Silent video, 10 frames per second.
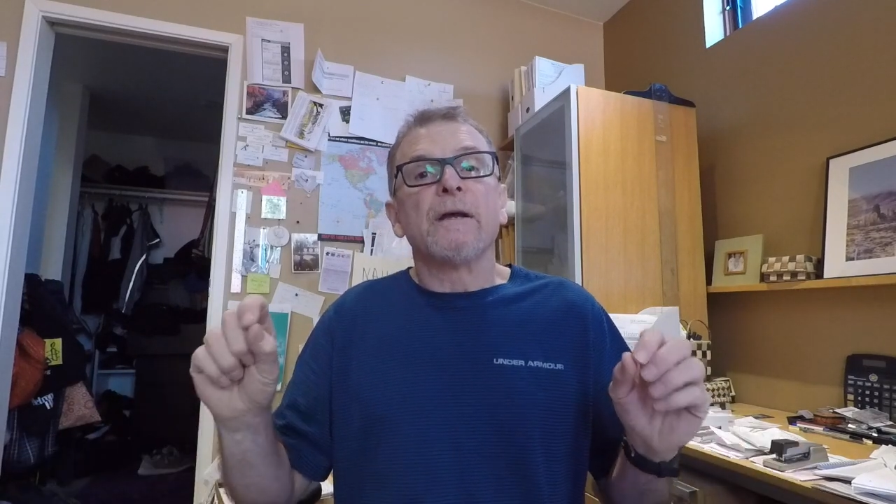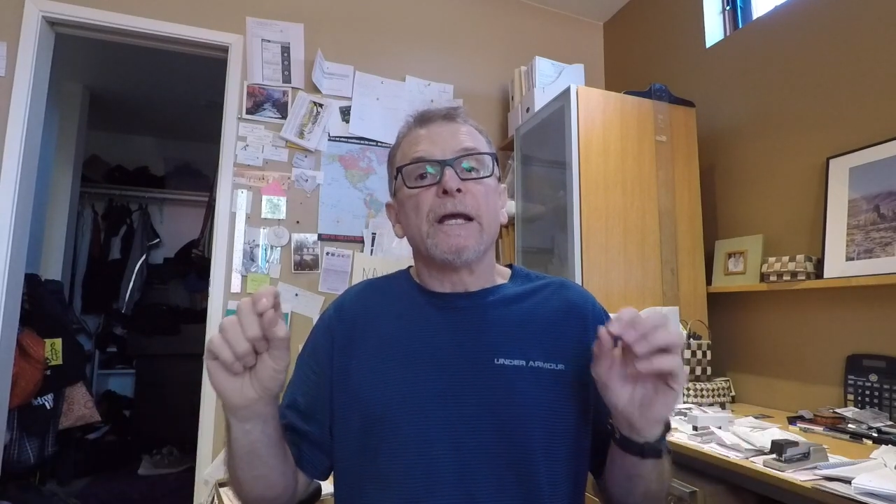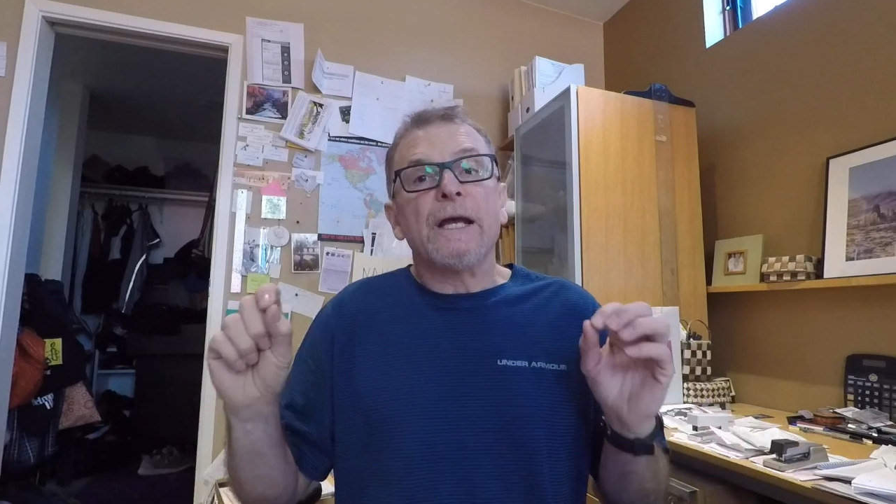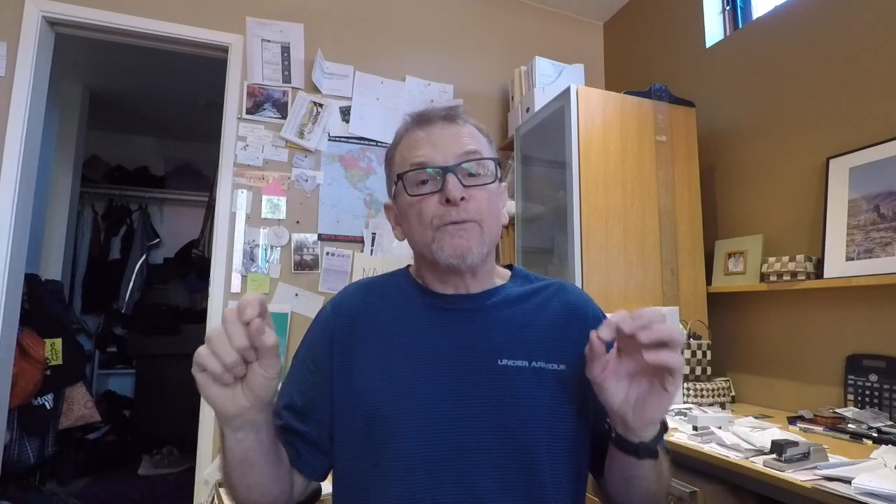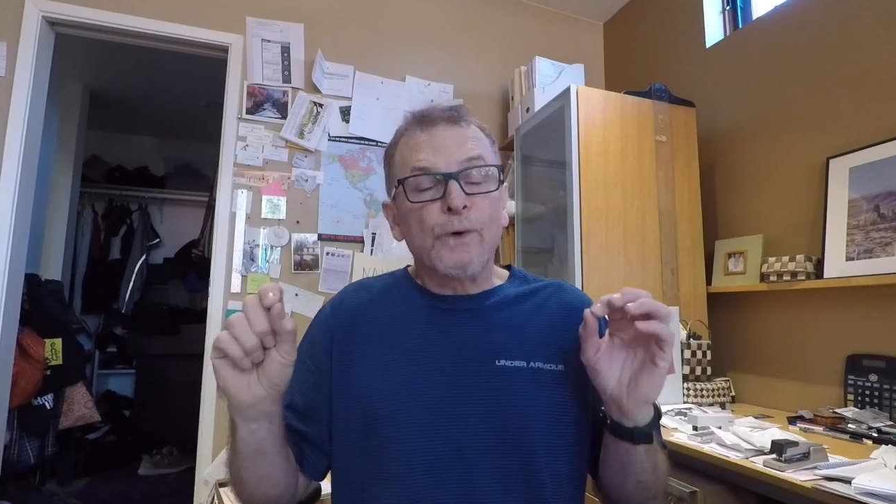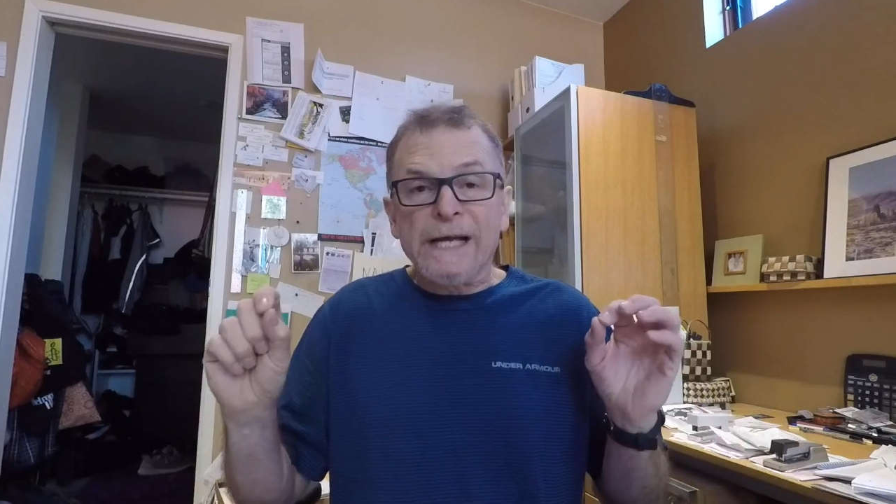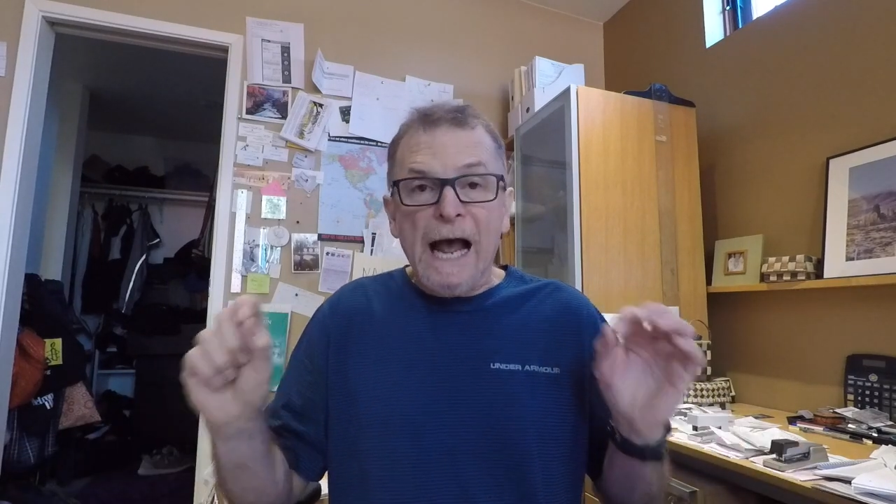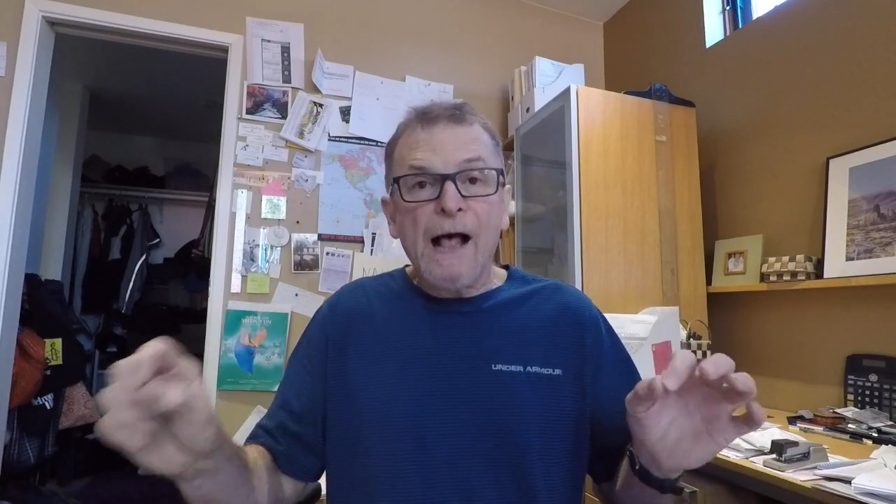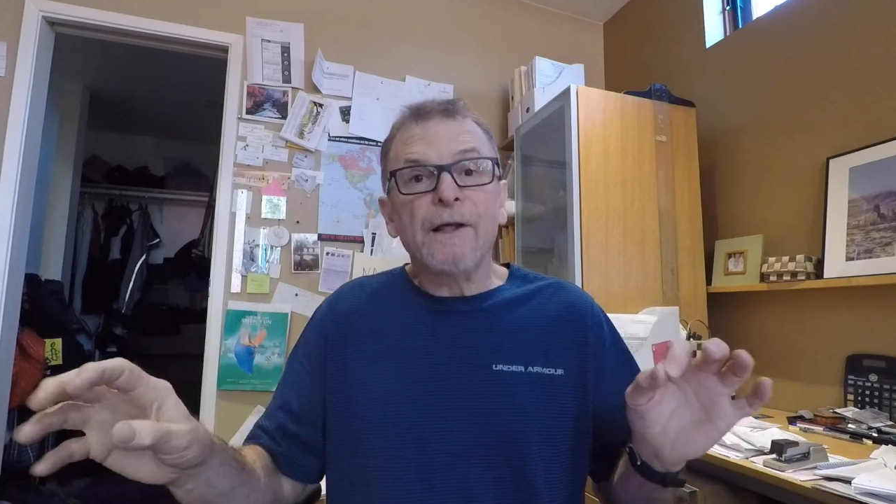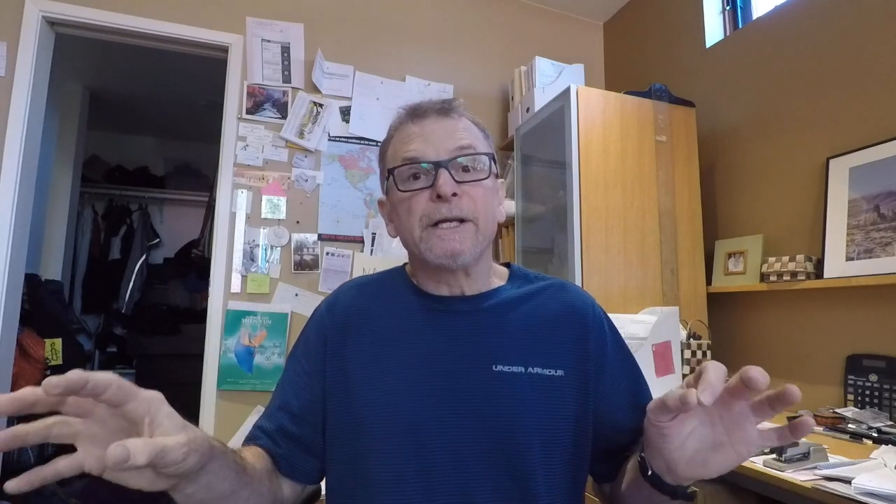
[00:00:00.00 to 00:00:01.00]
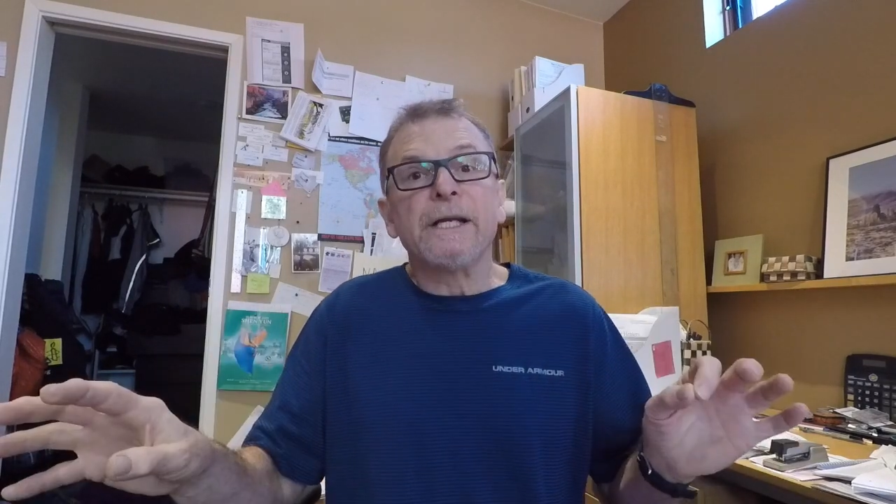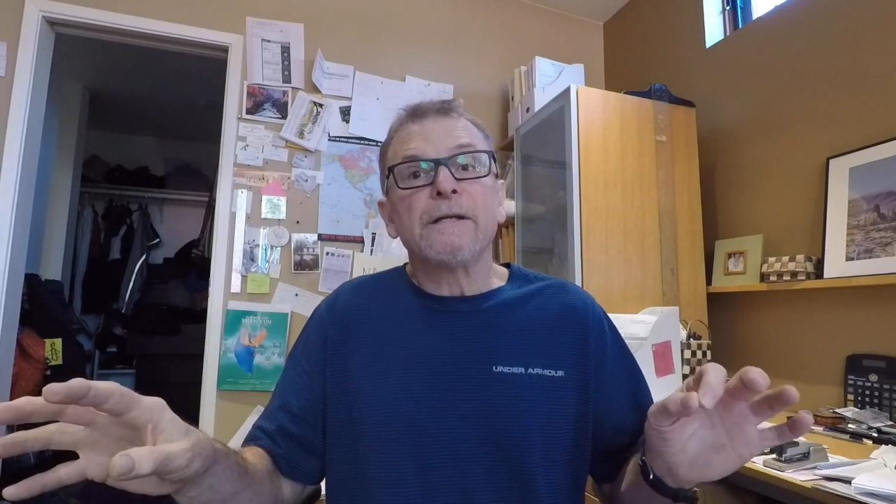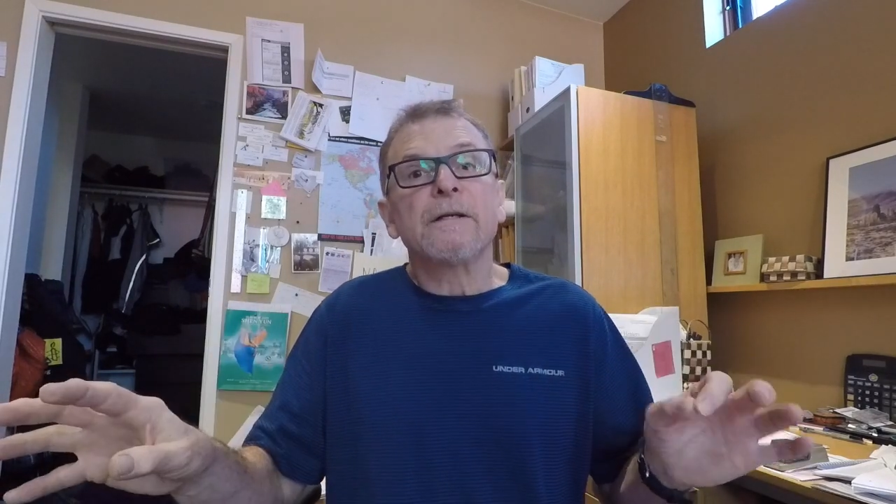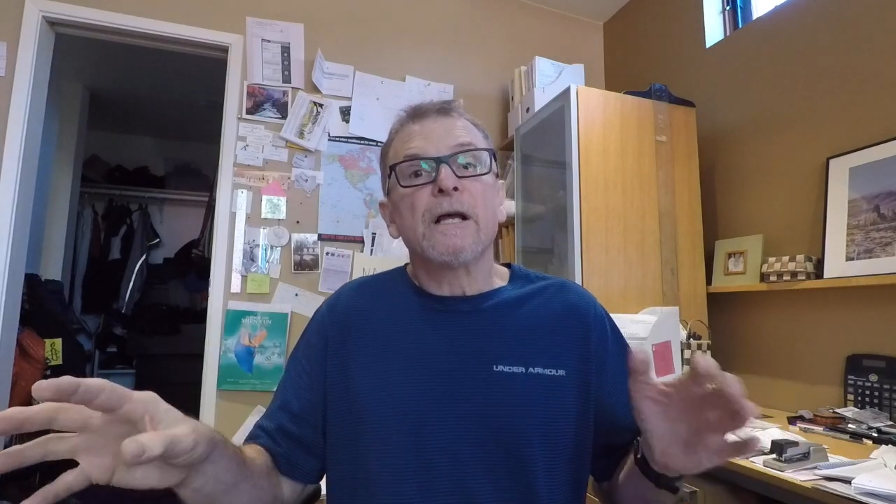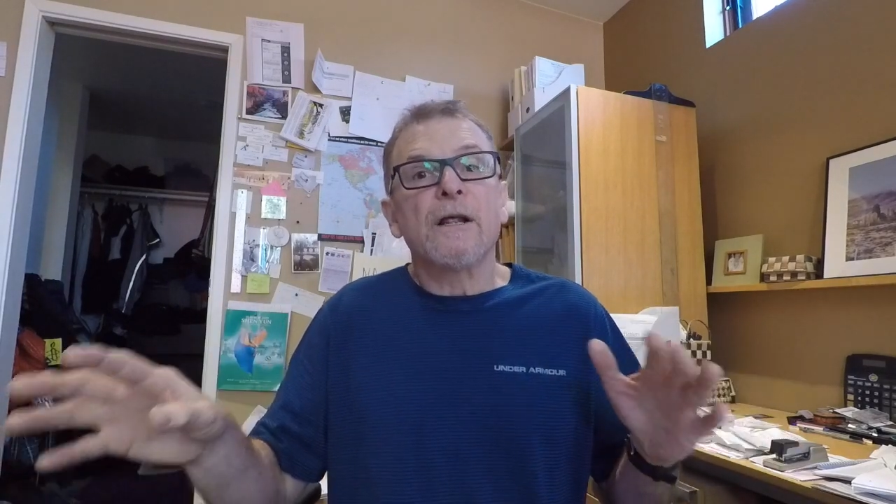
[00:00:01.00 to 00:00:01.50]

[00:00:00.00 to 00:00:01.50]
In reality,